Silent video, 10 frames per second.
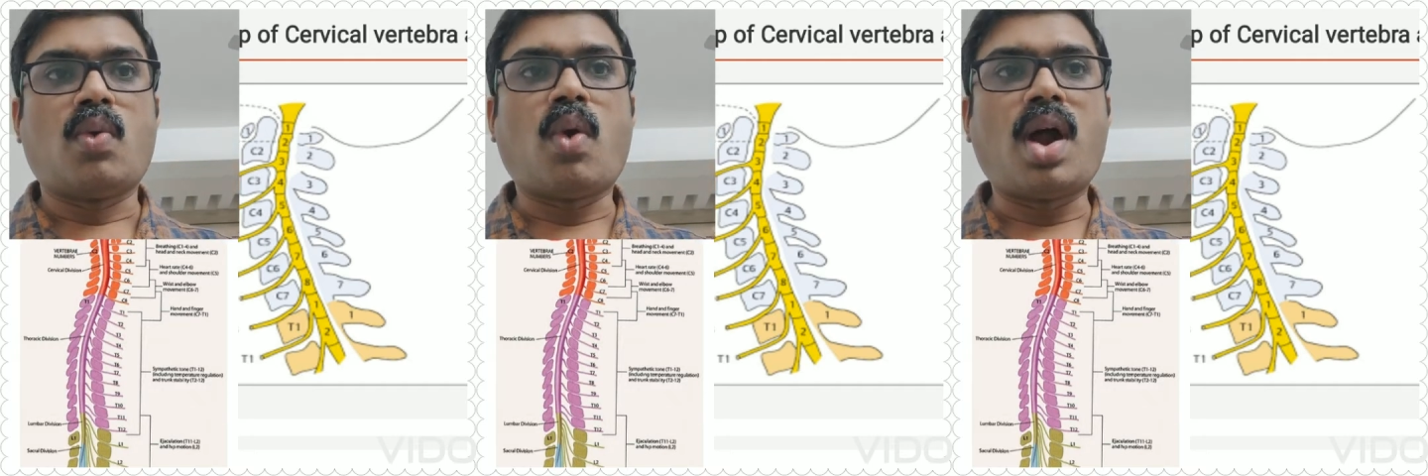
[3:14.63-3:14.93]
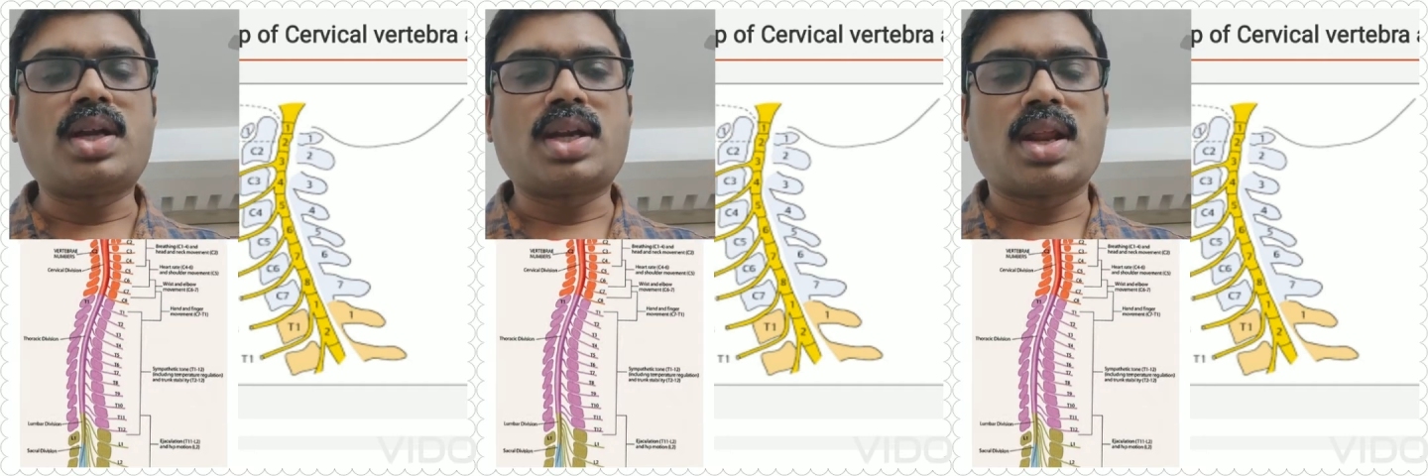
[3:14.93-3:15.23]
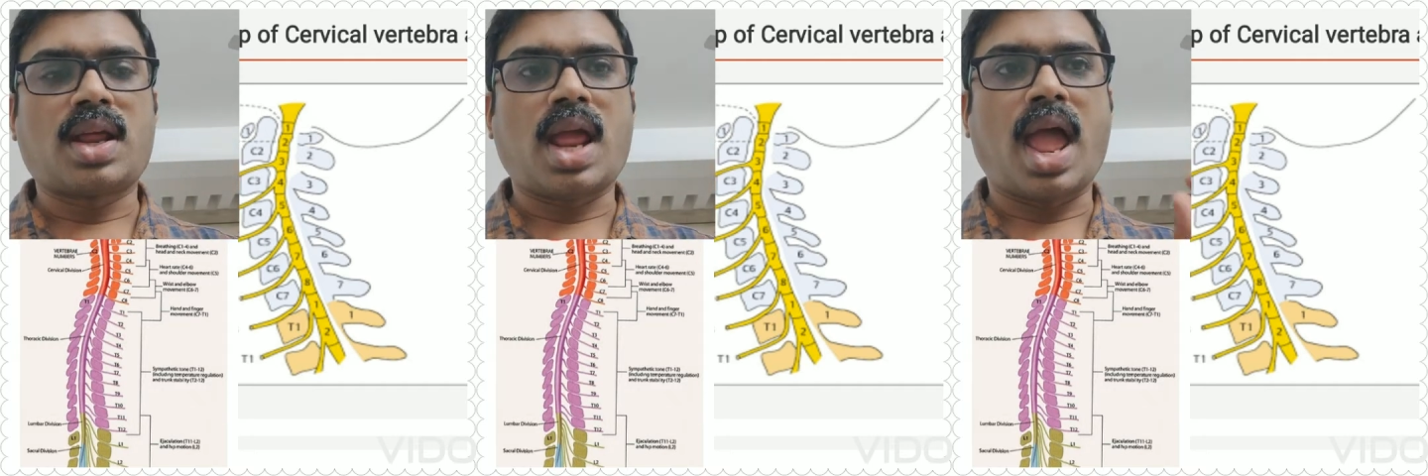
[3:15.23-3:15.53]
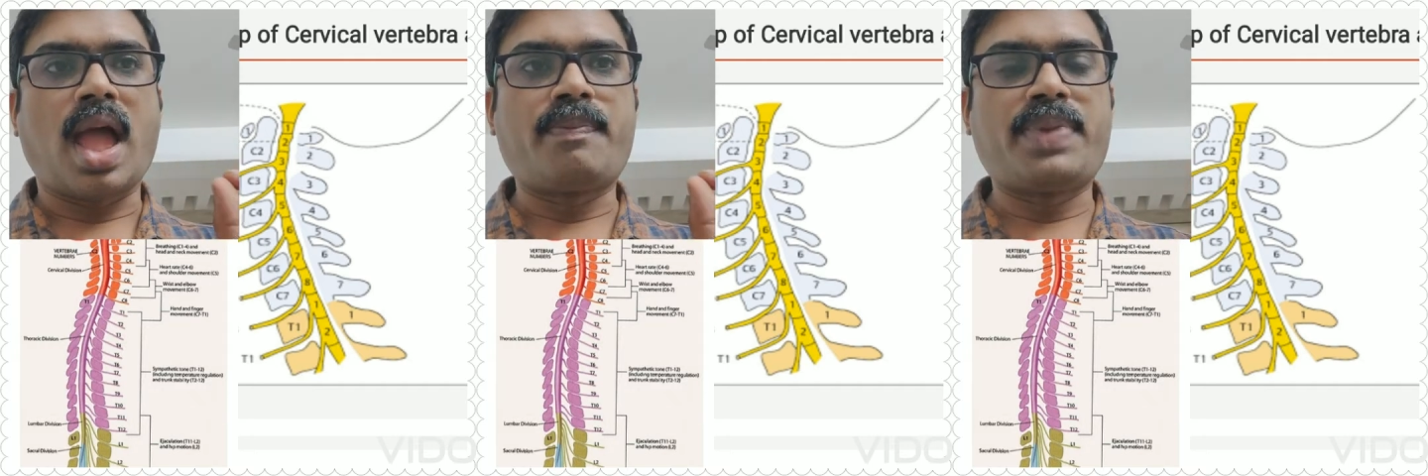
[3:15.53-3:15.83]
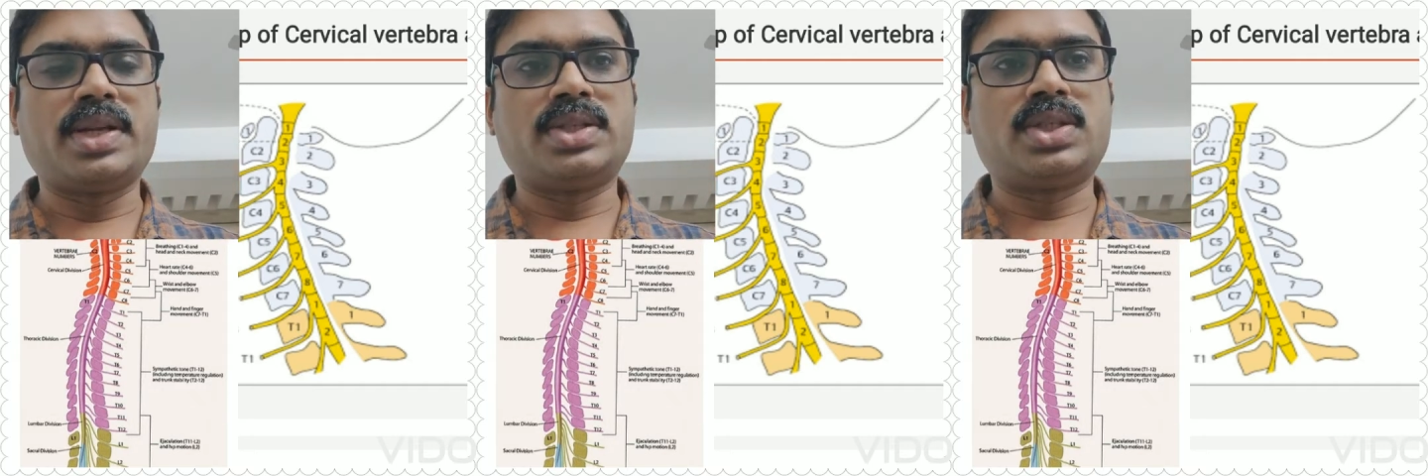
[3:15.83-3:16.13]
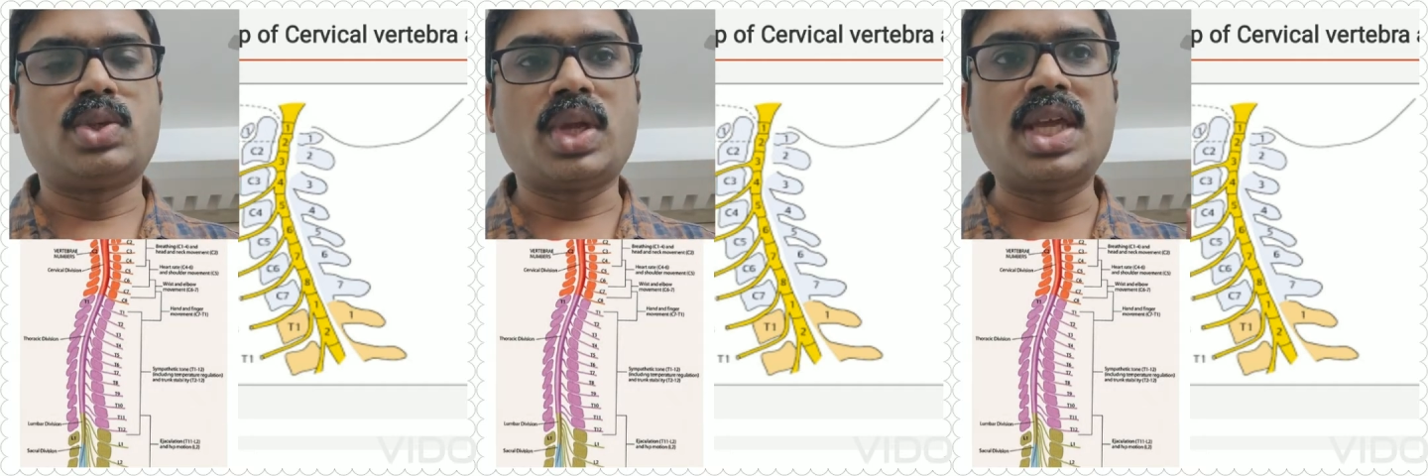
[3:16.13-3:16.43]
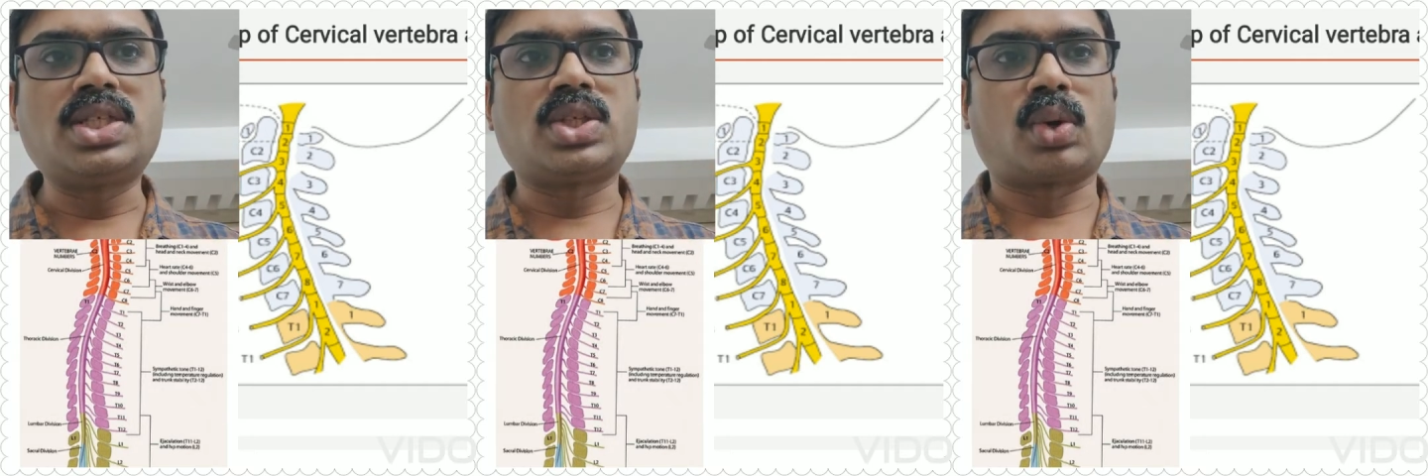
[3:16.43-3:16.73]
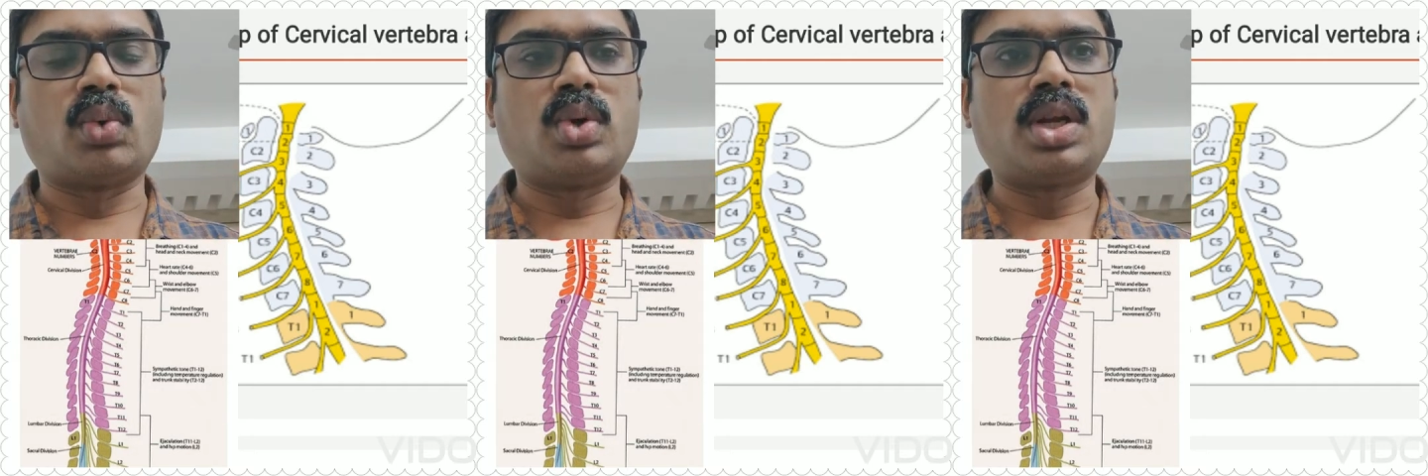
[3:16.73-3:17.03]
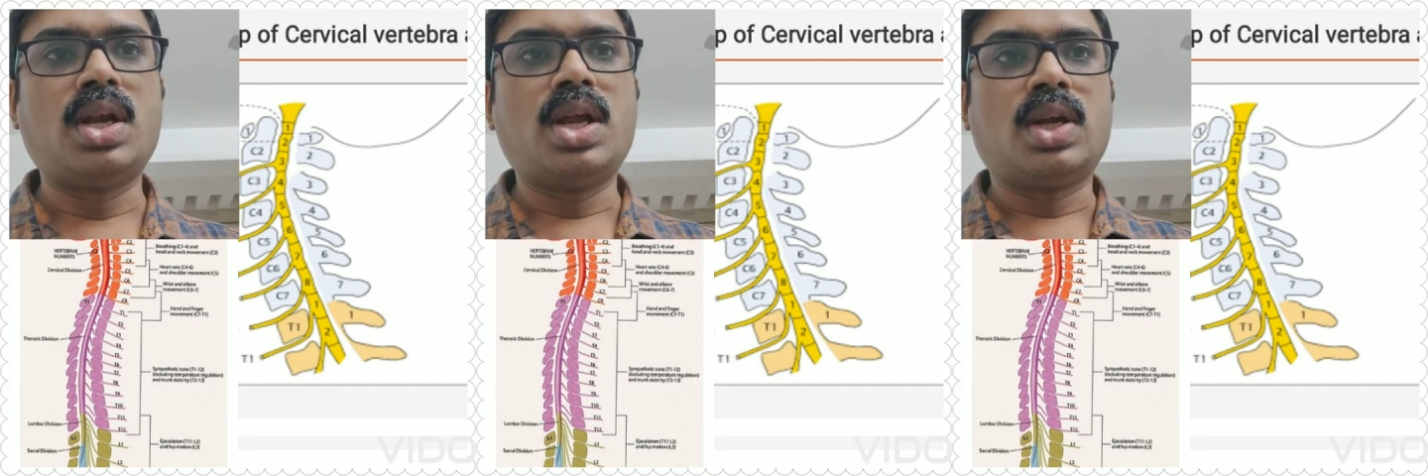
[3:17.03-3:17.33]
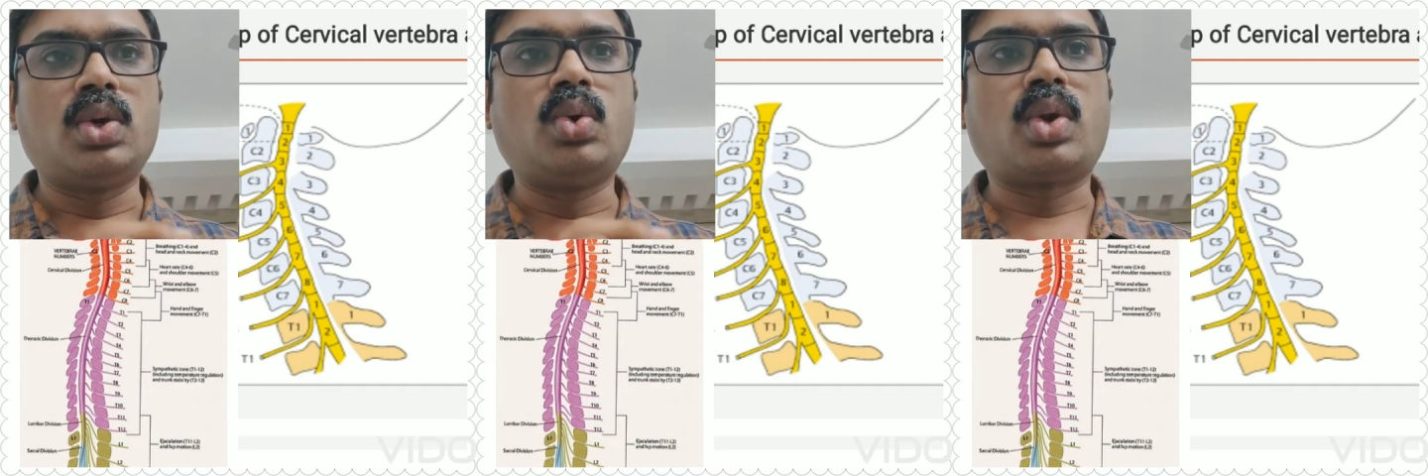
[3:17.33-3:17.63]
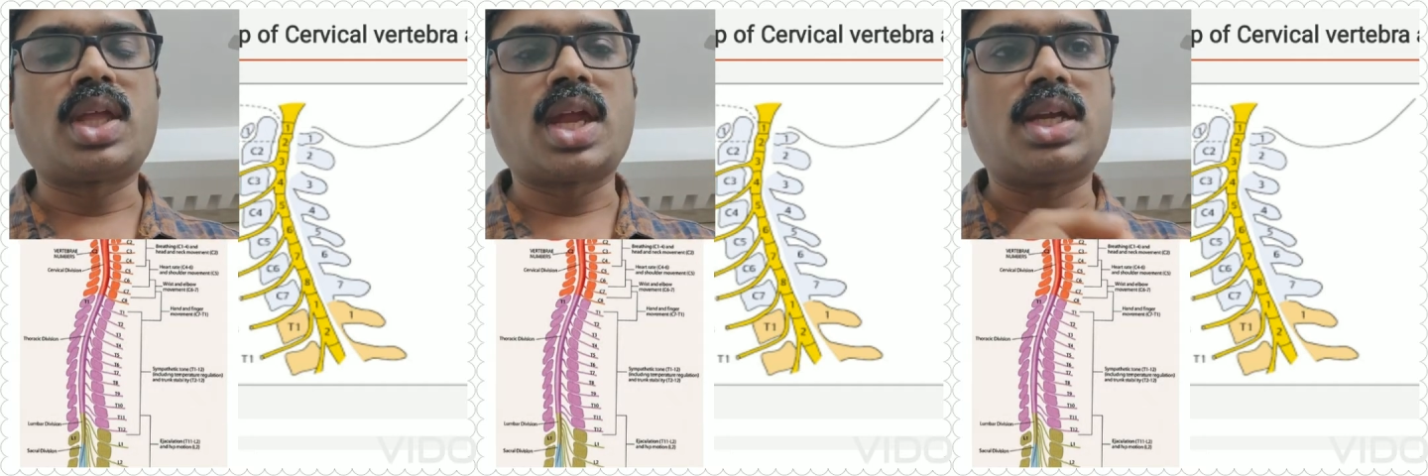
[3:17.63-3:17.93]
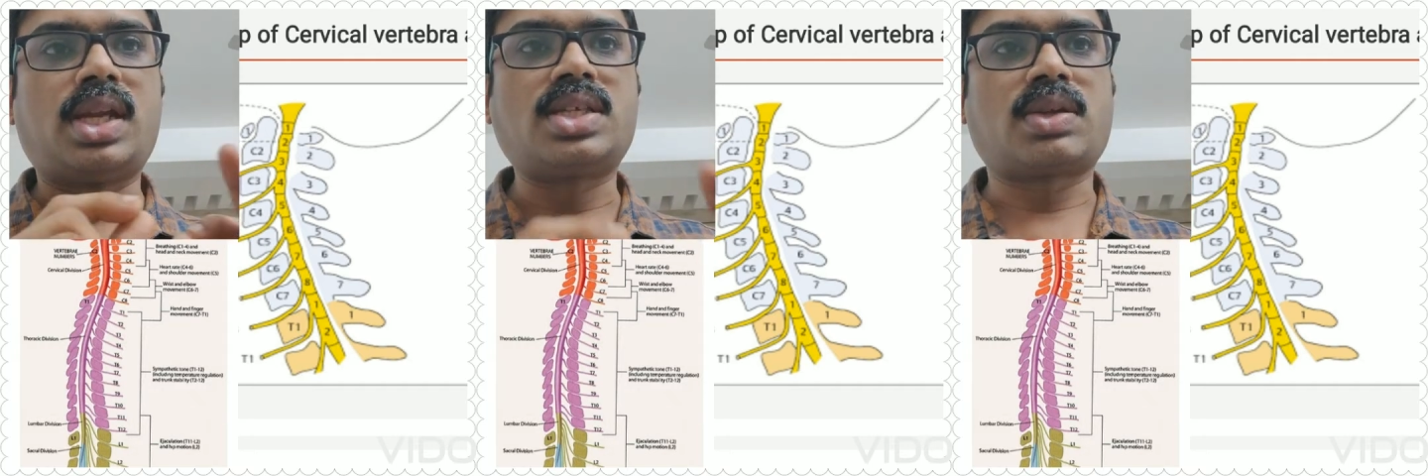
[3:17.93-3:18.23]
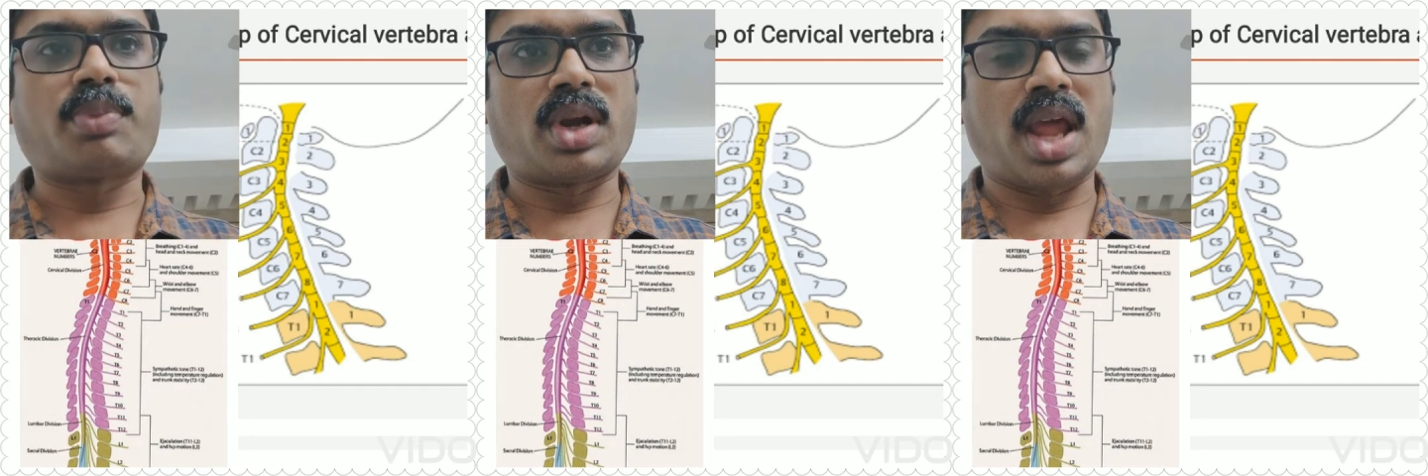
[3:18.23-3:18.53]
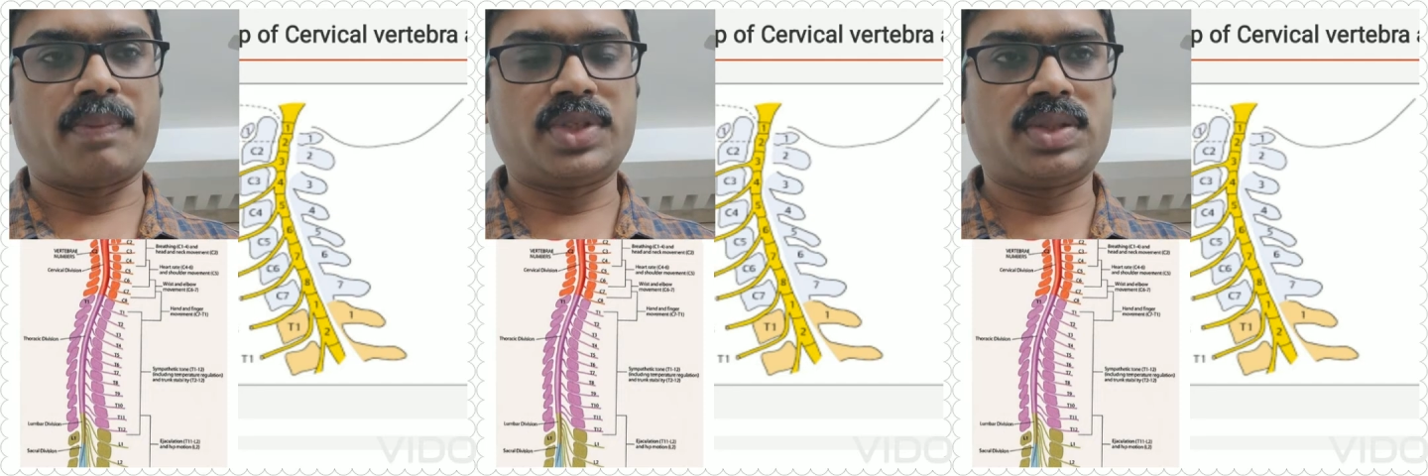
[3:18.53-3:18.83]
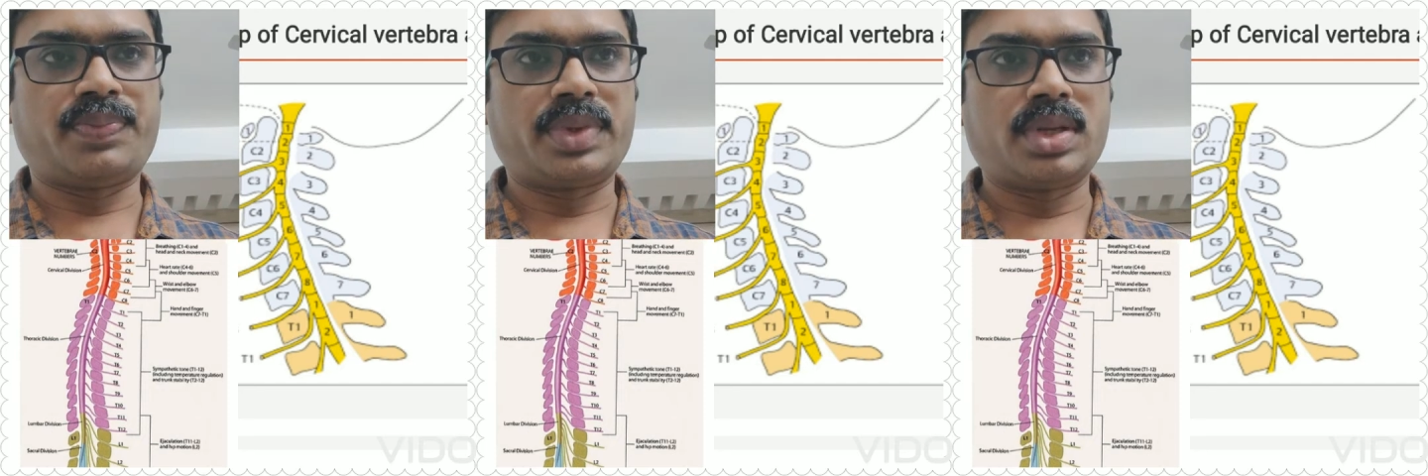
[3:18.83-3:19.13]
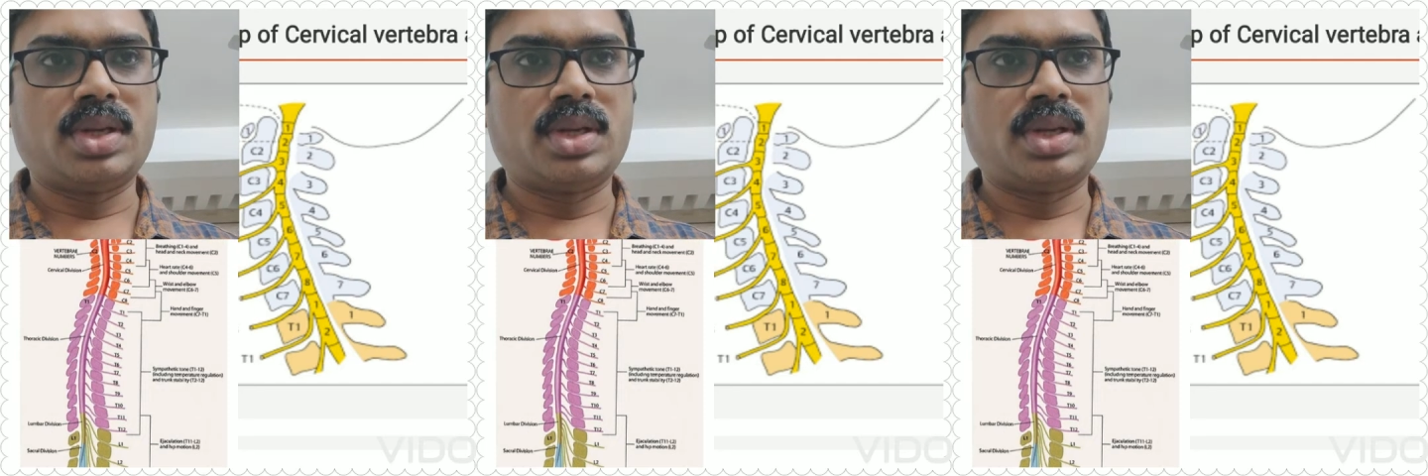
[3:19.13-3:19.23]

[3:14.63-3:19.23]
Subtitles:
what happens to each root during a disc prolapse,